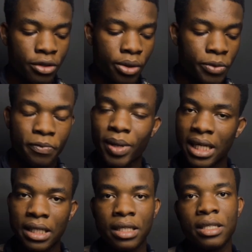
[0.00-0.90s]
terms of
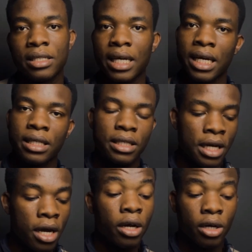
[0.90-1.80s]
patterns and
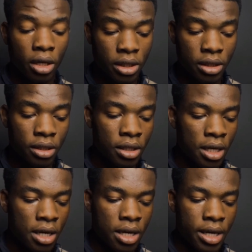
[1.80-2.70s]
colors.
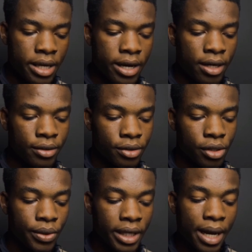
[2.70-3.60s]
Yeah,
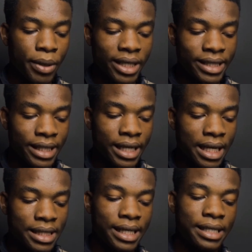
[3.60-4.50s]
so the Camon 19
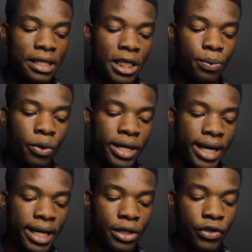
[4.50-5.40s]
has a
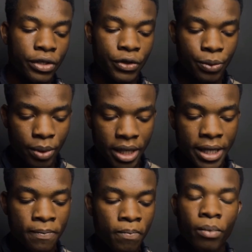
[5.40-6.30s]
6.8-inch
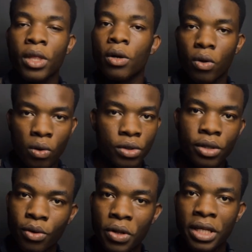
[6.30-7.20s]
display.
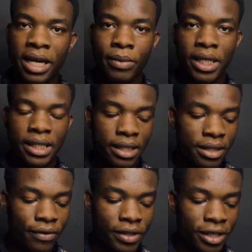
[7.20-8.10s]
Also, all the Camon 19s
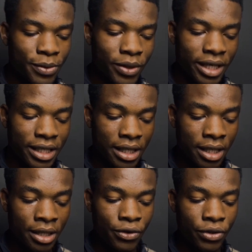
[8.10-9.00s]
have a
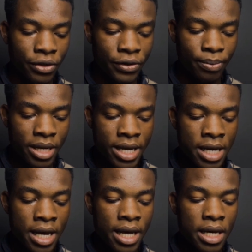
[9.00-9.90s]
6.8-inch display.
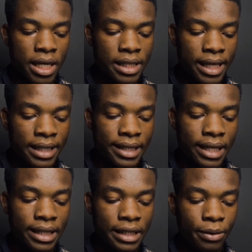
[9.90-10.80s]
It's a
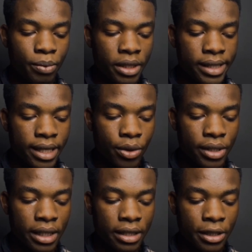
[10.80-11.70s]
1080p
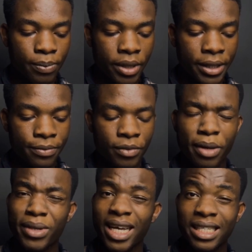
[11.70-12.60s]
LCD display.
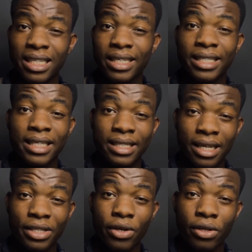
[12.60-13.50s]
I'm guessing it's a
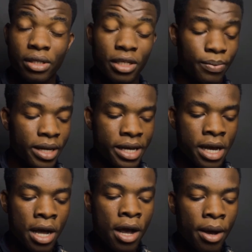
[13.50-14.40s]
60Hz display,
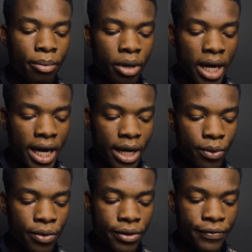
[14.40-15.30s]
but I
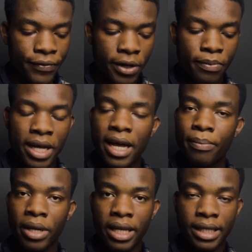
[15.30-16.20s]
will confirm that a
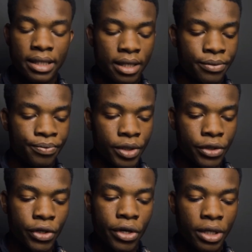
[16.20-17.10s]
bit later.
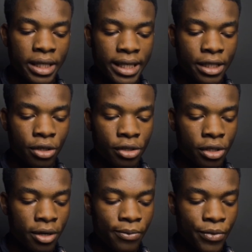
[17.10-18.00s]
Internally, it does
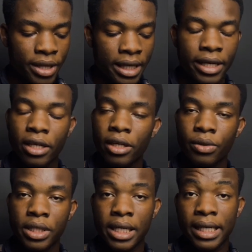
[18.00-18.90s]
come with the Helio
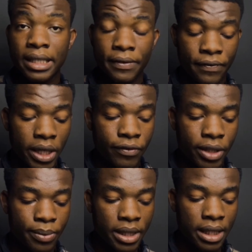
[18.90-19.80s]
G85
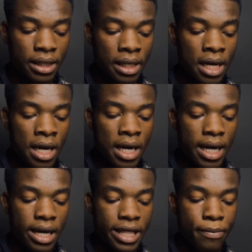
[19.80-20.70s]
chipset
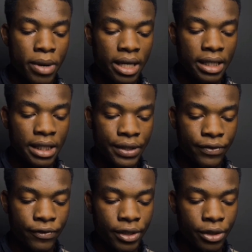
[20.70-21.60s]
and the Mali
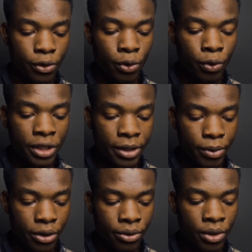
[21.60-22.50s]
G52
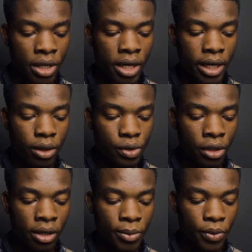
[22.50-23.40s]
GPU. It also
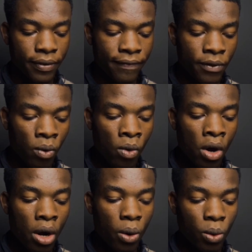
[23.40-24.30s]
comes with 4
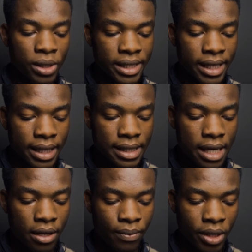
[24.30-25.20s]
or 6
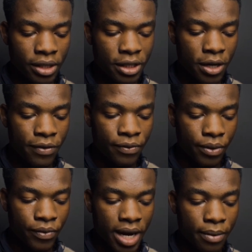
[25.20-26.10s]
gigabytes of
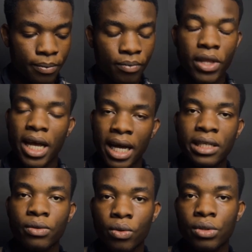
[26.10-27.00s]
RAM
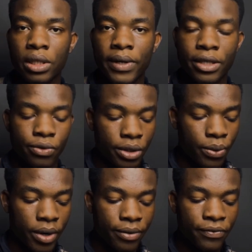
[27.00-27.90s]
and also Android
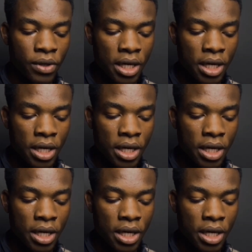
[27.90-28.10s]
12.